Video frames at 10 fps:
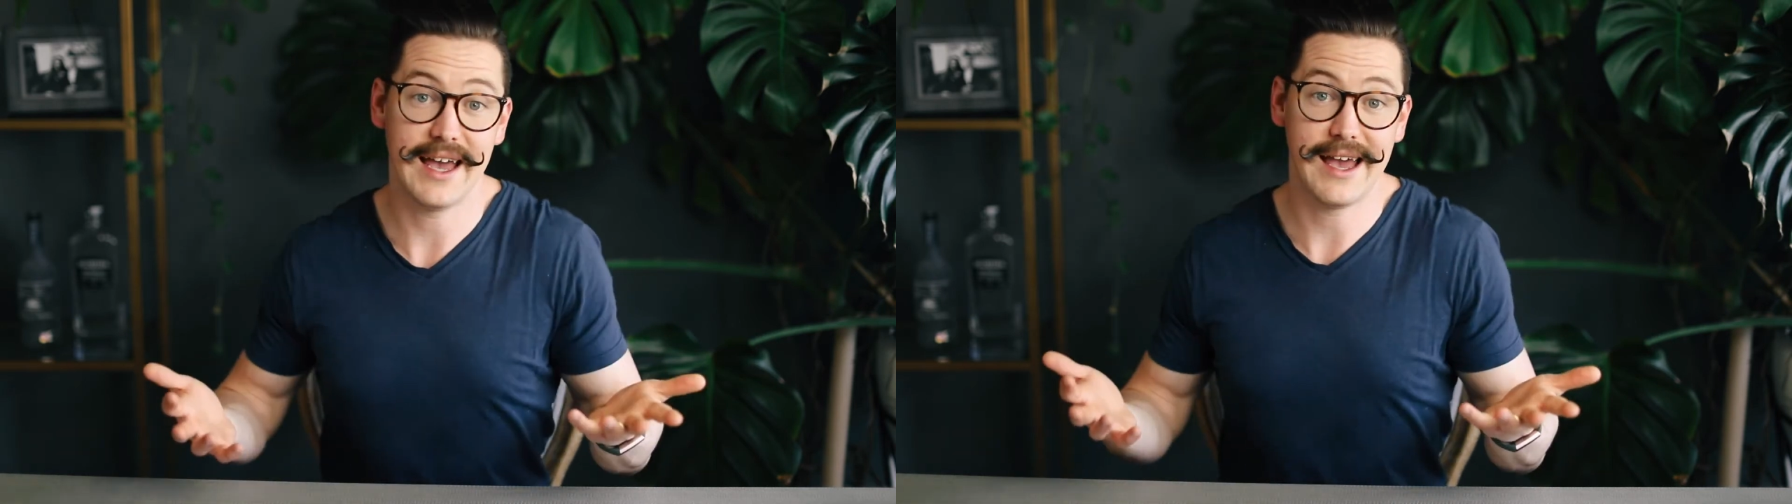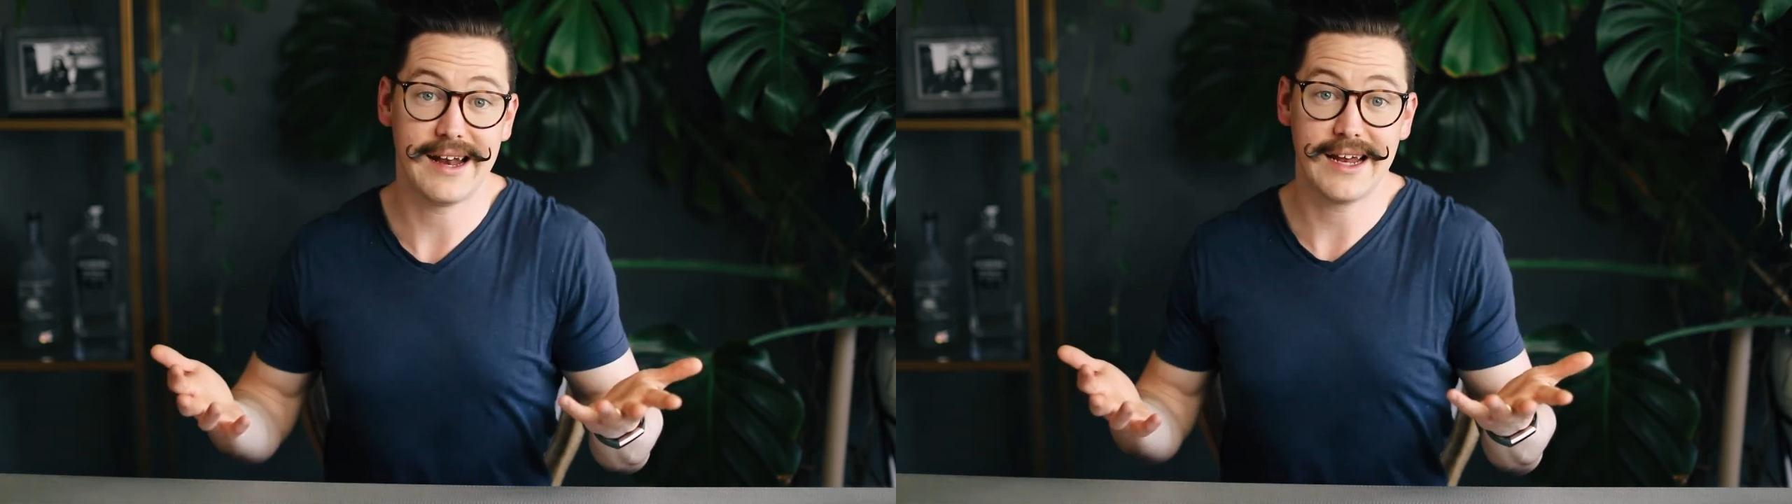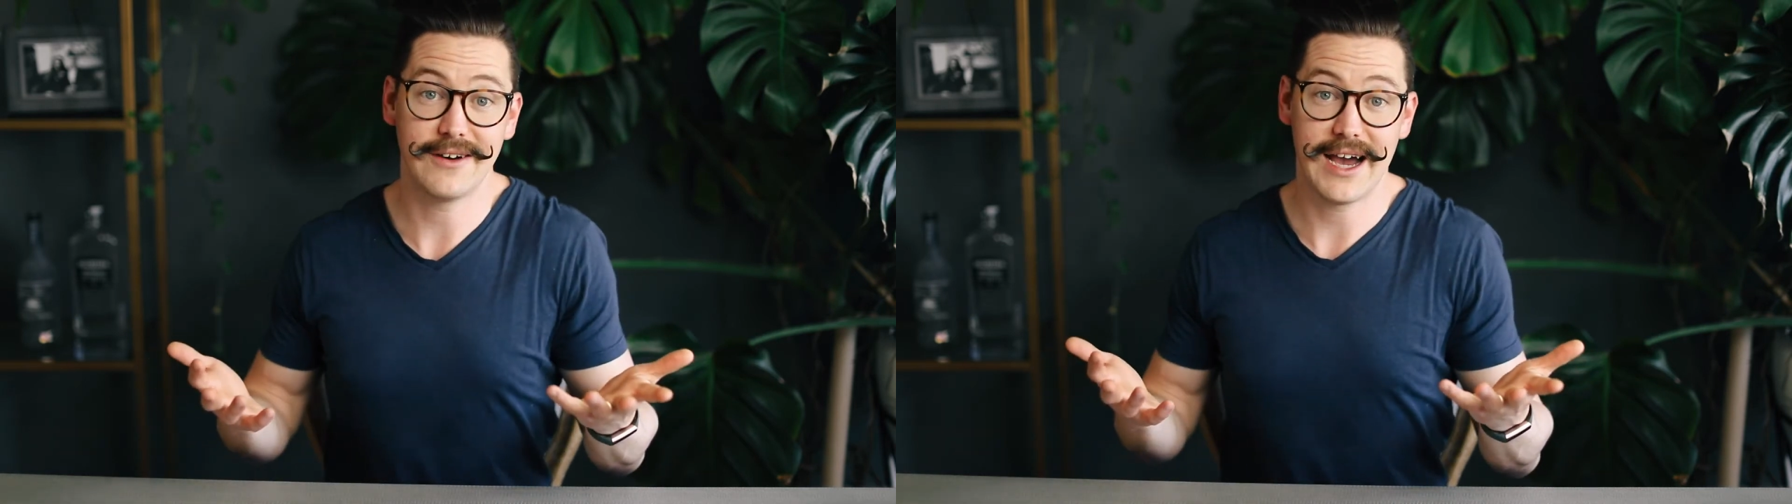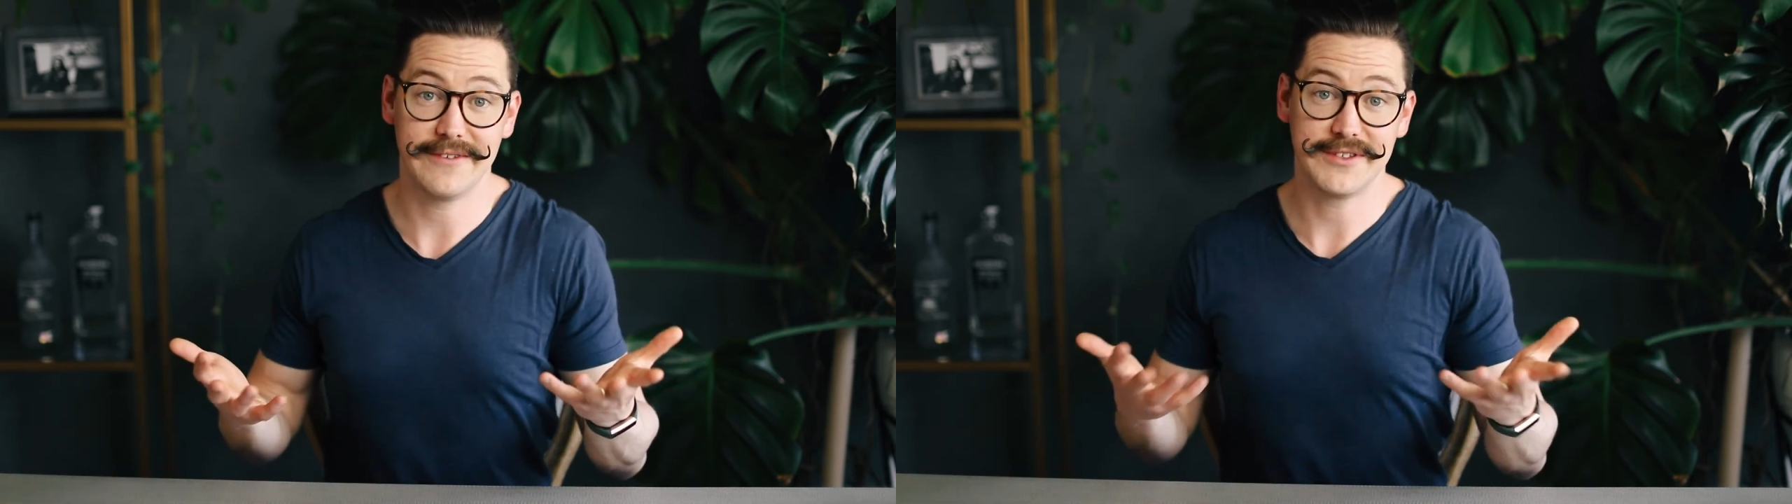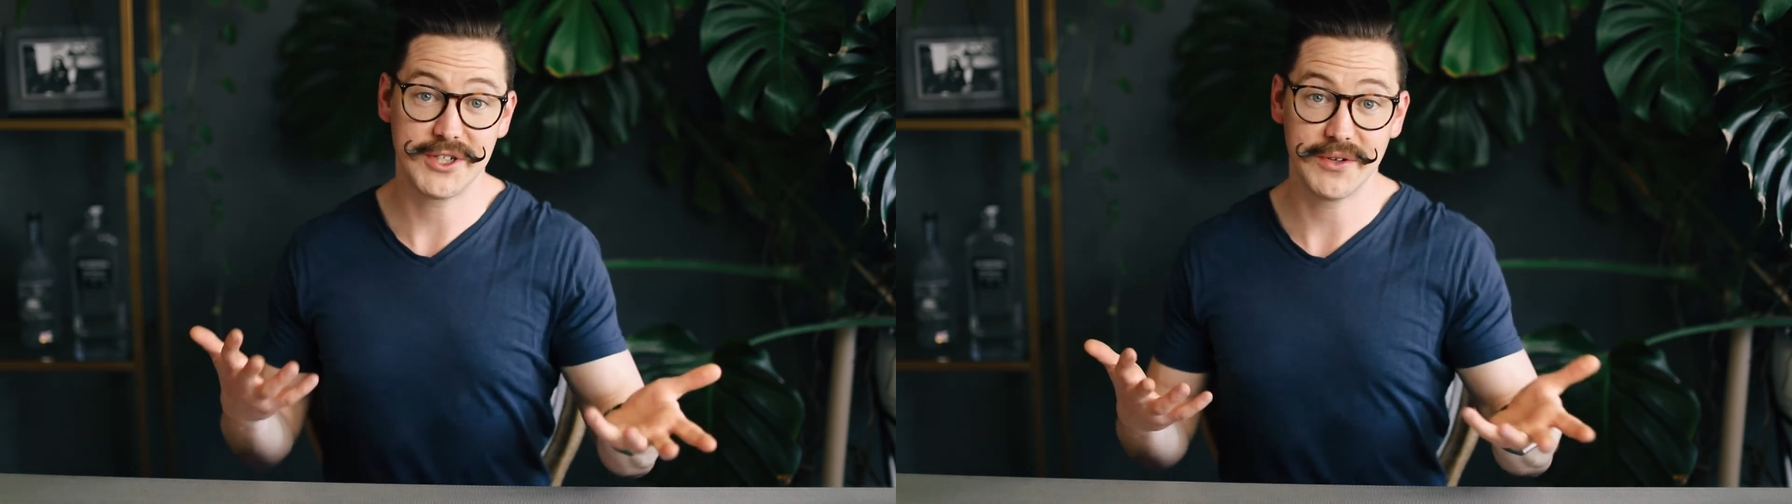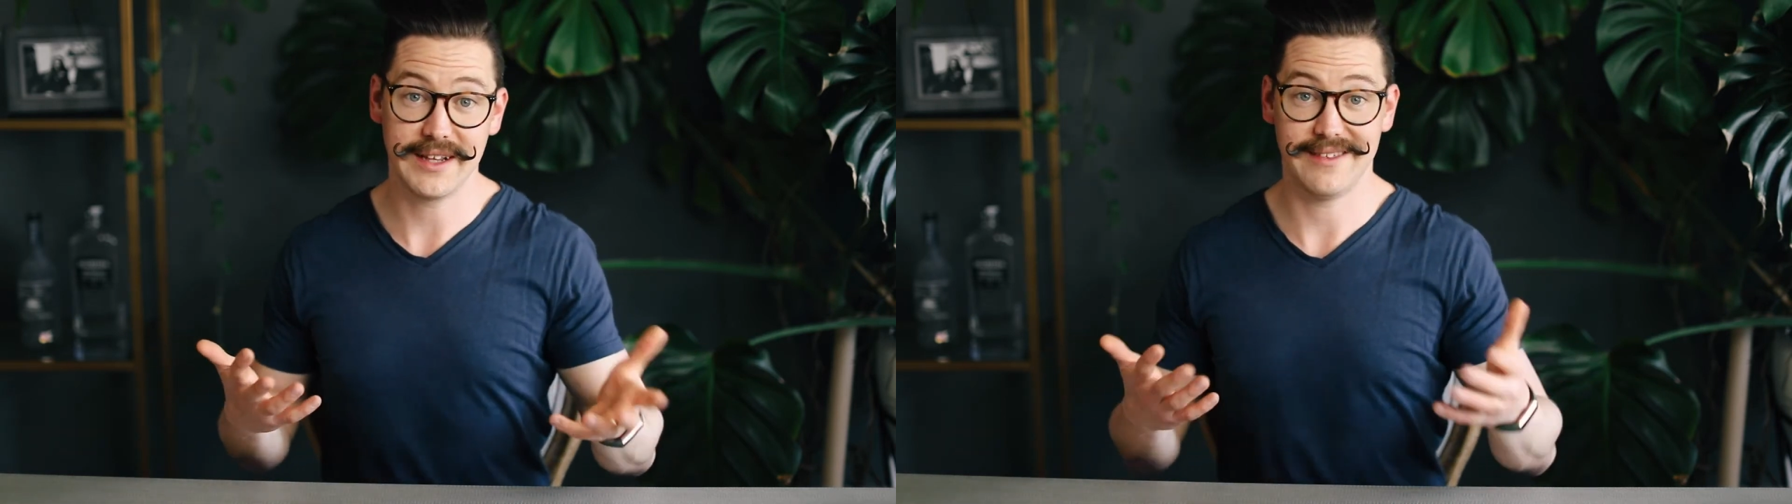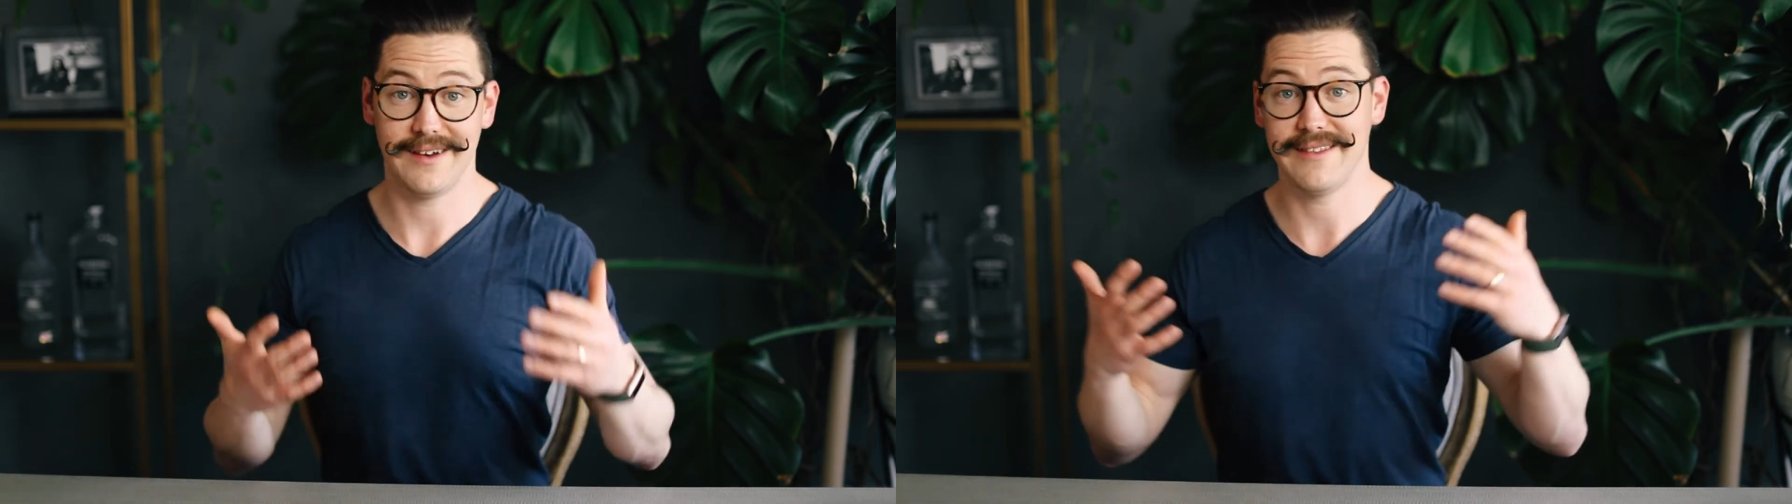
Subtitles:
and I don't have to do anything.